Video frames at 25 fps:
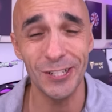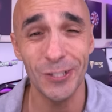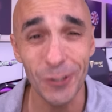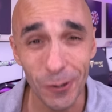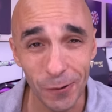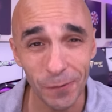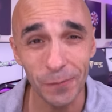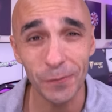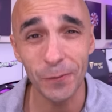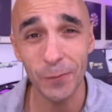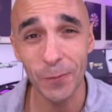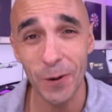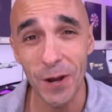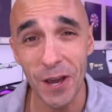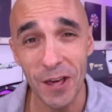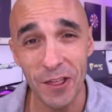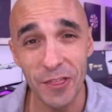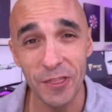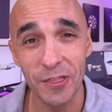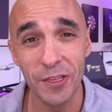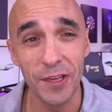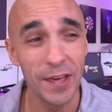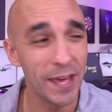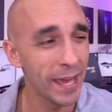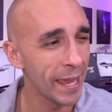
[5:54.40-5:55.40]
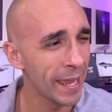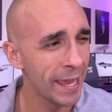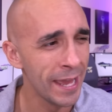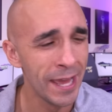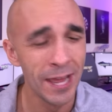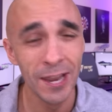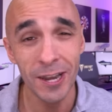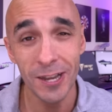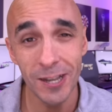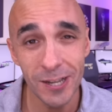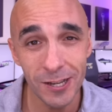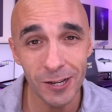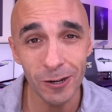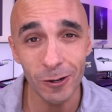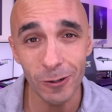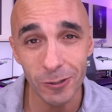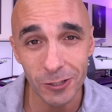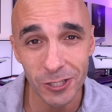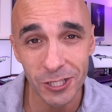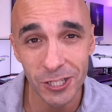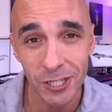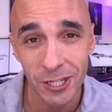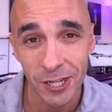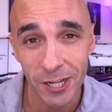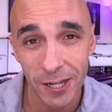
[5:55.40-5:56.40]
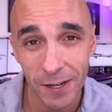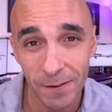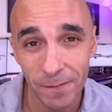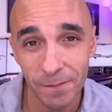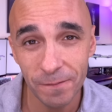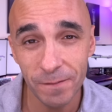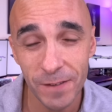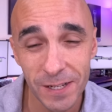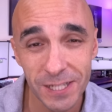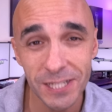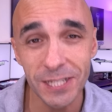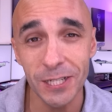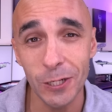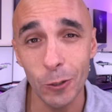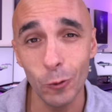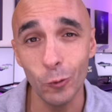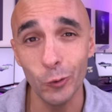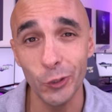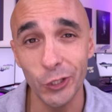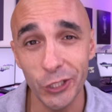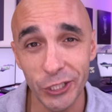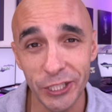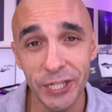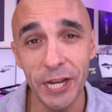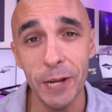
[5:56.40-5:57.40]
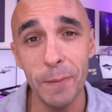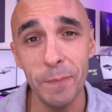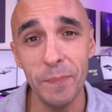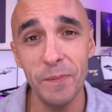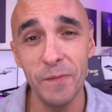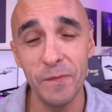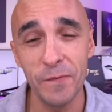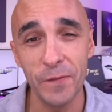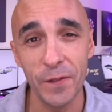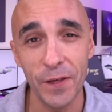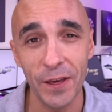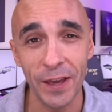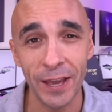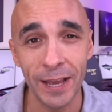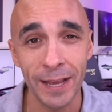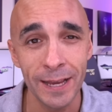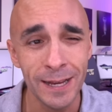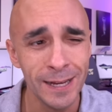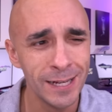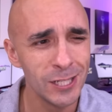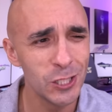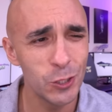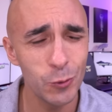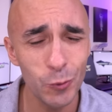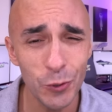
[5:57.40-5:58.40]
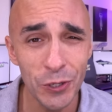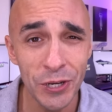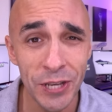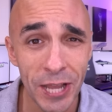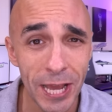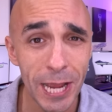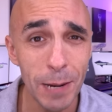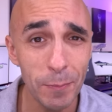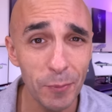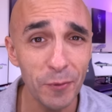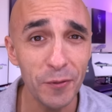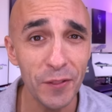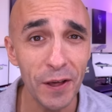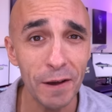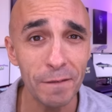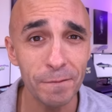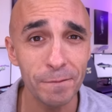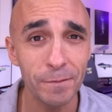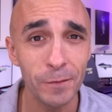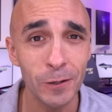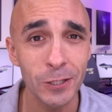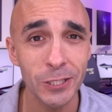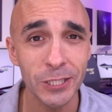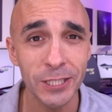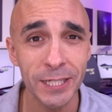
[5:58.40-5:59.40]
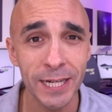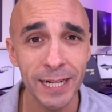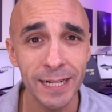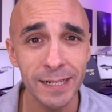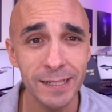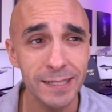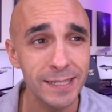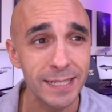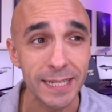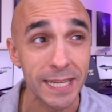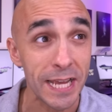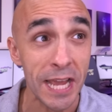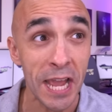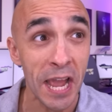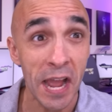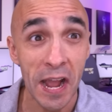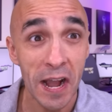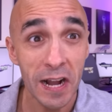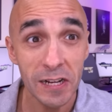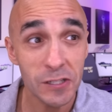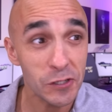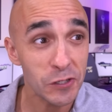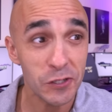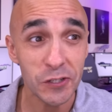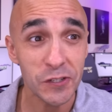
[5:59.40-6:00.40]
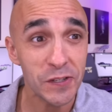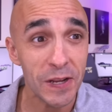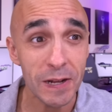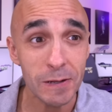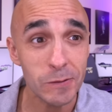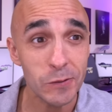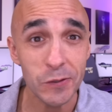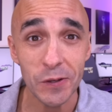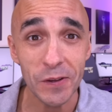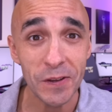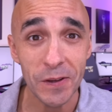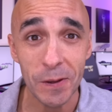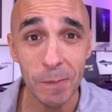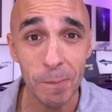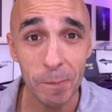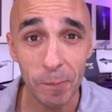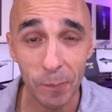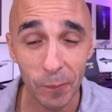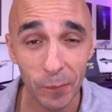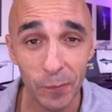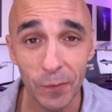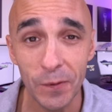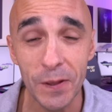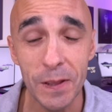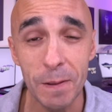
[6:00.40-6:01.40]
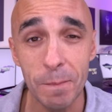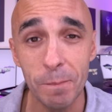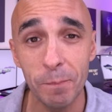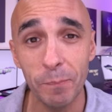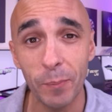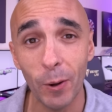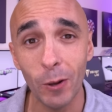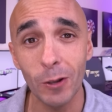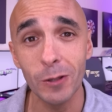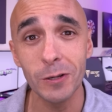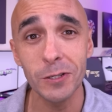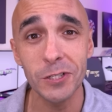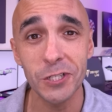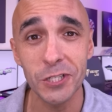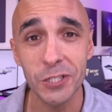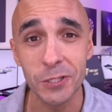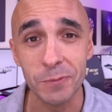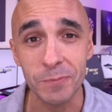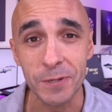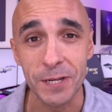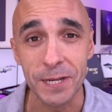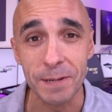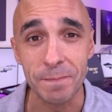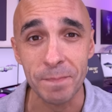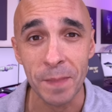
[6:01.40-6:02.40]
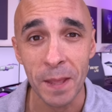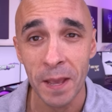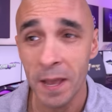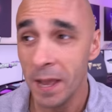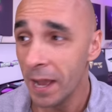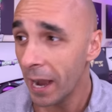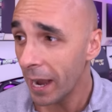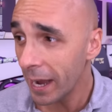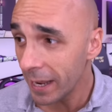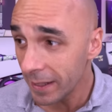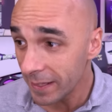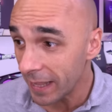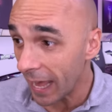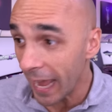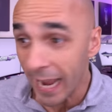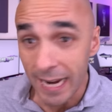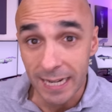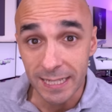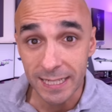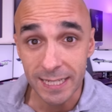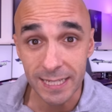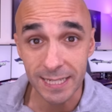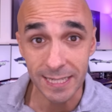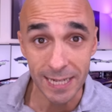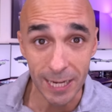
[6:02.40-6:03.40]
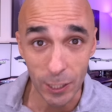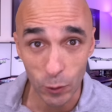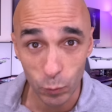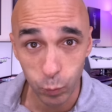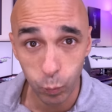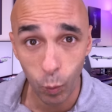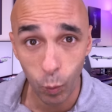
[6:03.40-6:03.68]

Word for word: software thing, not a physical chip thing, to enable that functionality. It just sounds like complete bollocks to me. And the A Z